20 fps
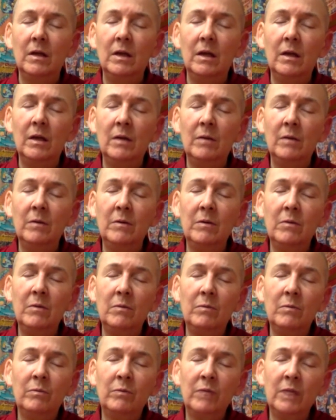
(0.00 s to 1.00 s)
and
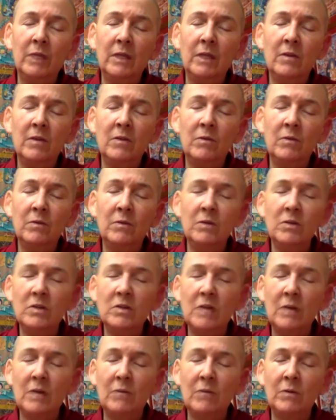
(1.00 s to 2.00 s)
bring in the wish,
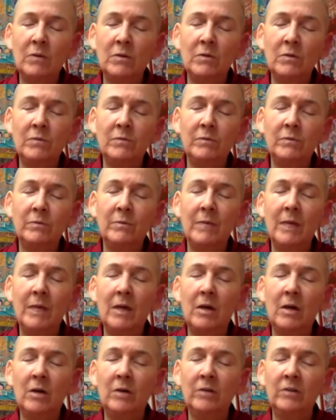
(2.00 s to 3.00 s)
how wonderful may
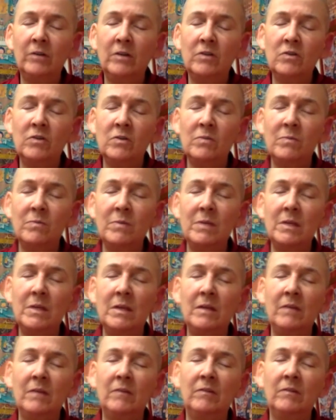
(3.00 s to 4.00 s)
all sentient
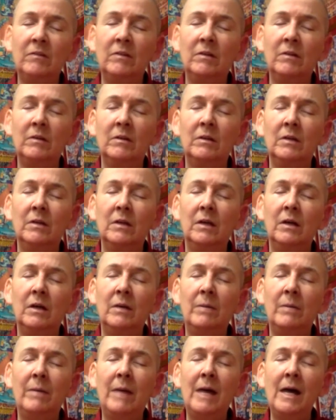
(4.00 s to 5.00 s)
beings
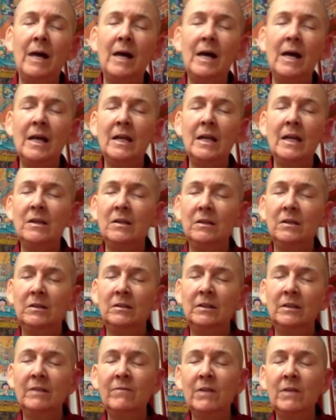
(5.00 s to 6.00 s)
abide,
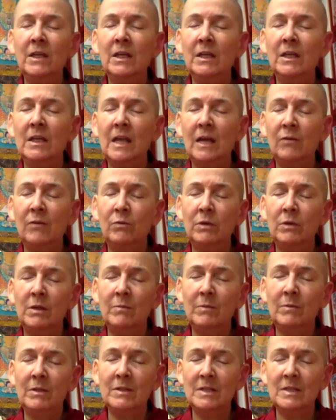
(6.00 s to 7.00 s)
living in
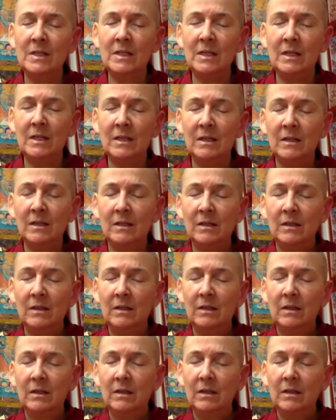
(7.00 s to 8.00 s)
equanimity,
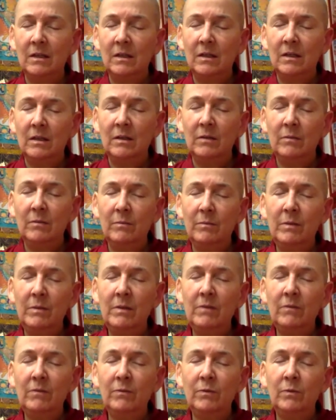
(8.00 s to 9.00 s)

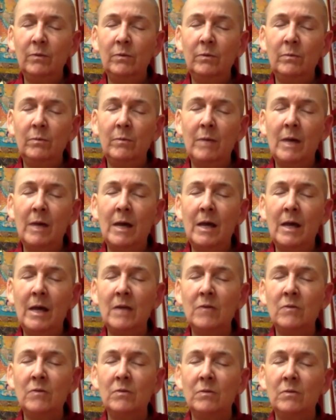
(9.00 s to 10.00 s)
peaceful
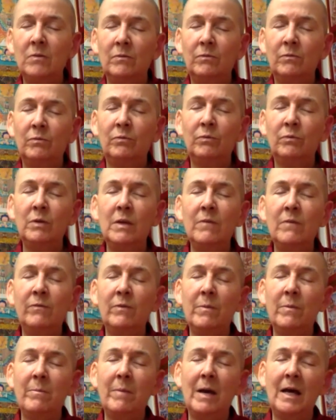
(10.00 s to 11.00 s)
mind, free
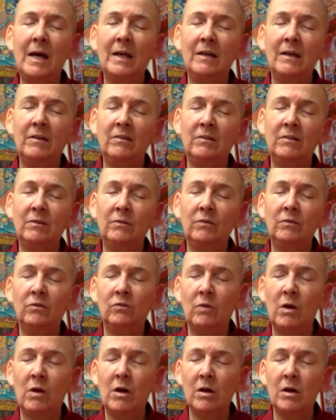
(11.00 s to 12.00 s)
from bias of
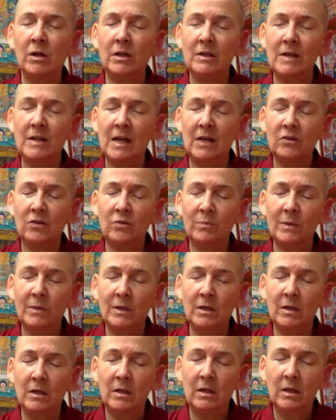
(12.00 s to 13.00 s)
strong attachment
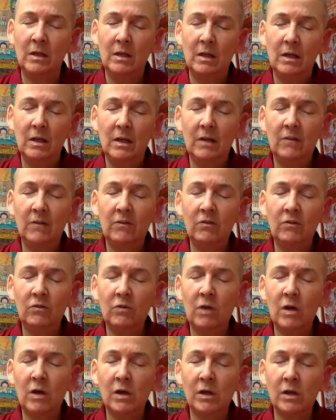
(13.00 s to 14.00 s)
and
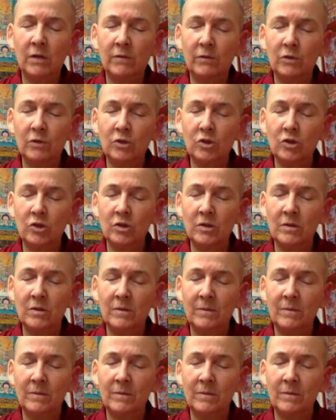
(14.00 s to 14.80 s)
strong aversion.